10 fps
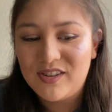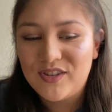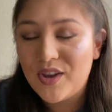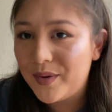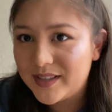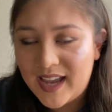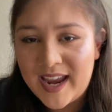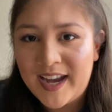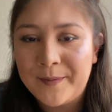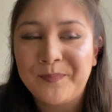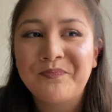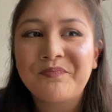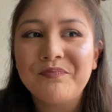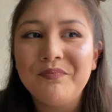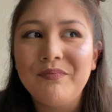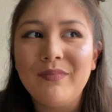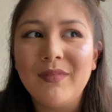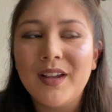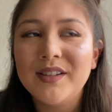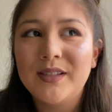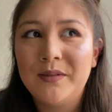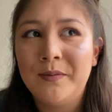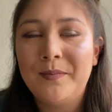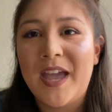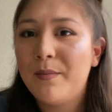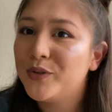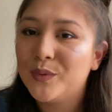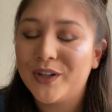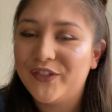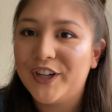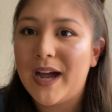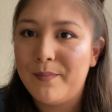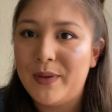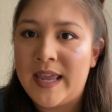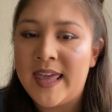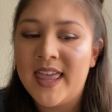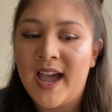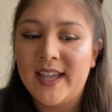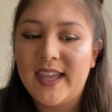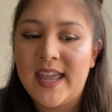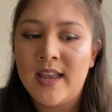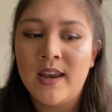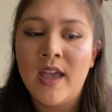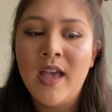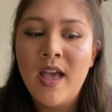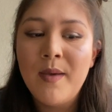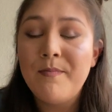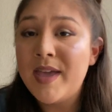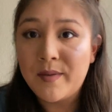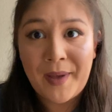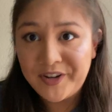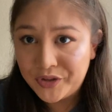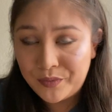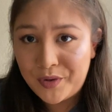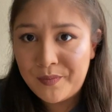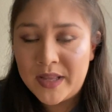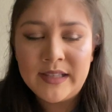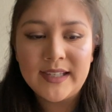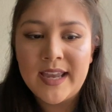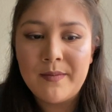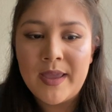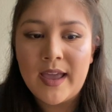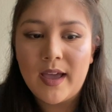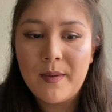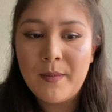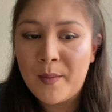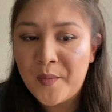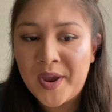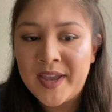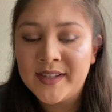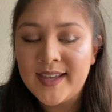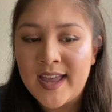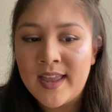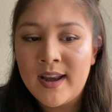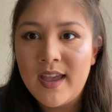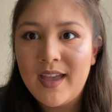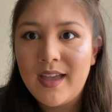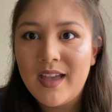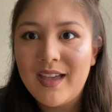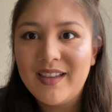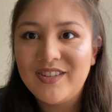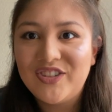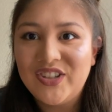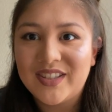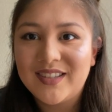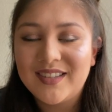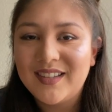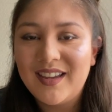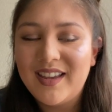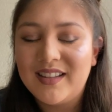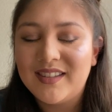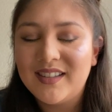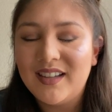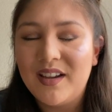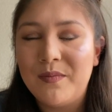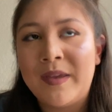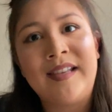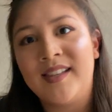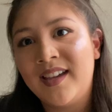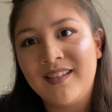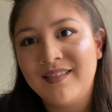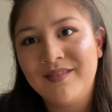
so excited to be able to work for a company that can make magical moments and make memories, and just, it's amazing.